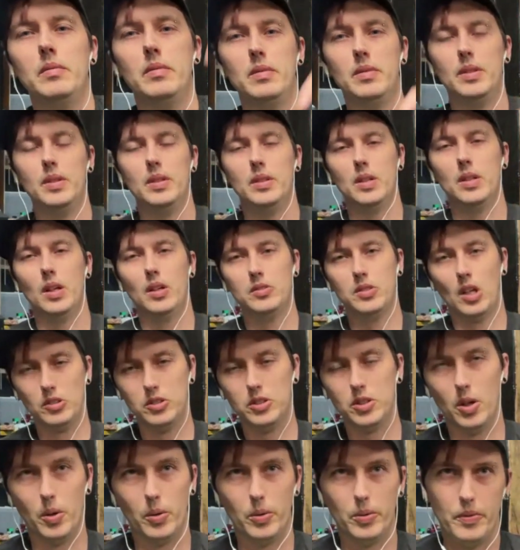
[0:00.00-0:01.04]
But you're
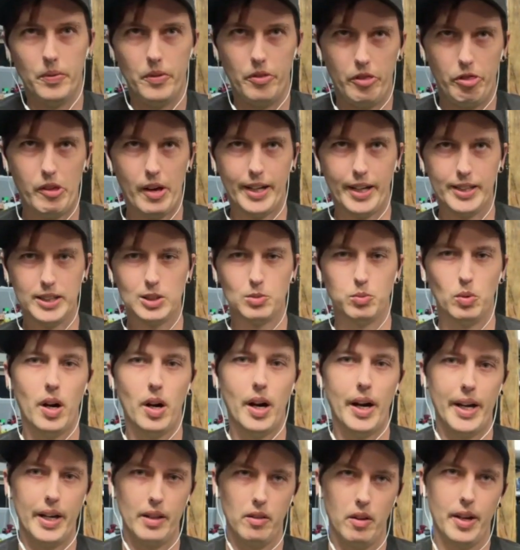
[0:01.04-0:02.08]
so you're like
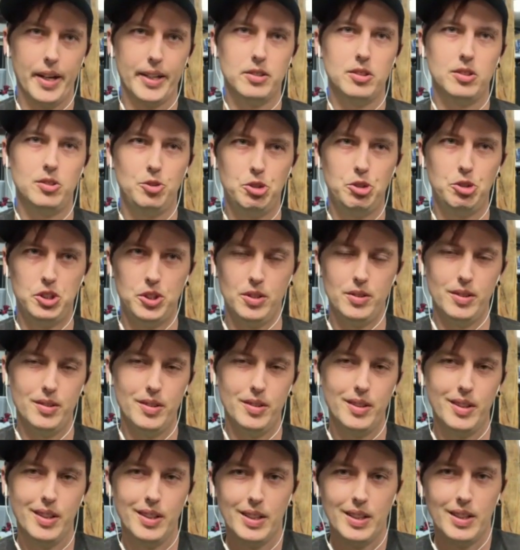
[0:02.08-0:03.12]
why, fairly like,
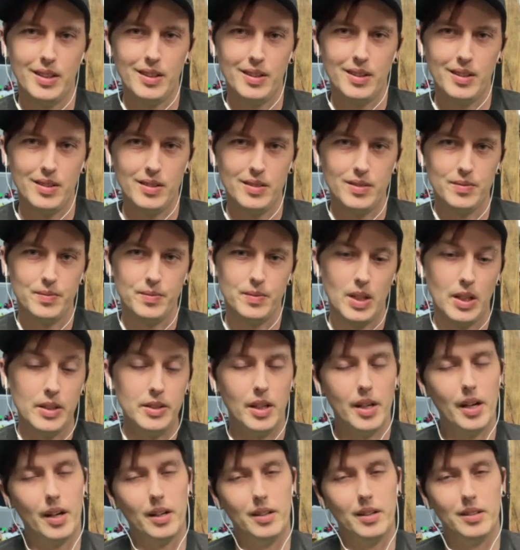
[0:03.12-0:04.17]
familiar with
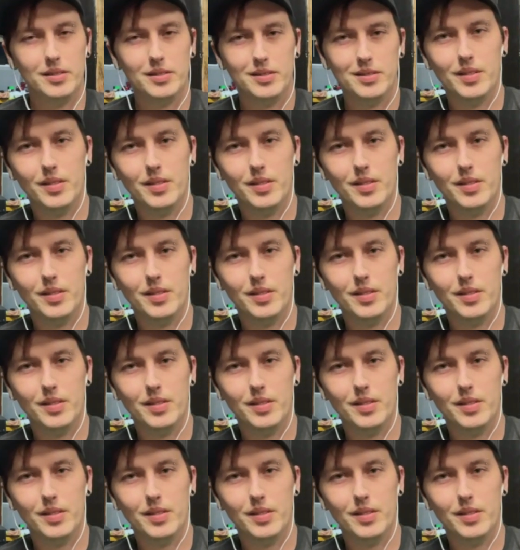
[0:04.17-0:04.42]
with yeah.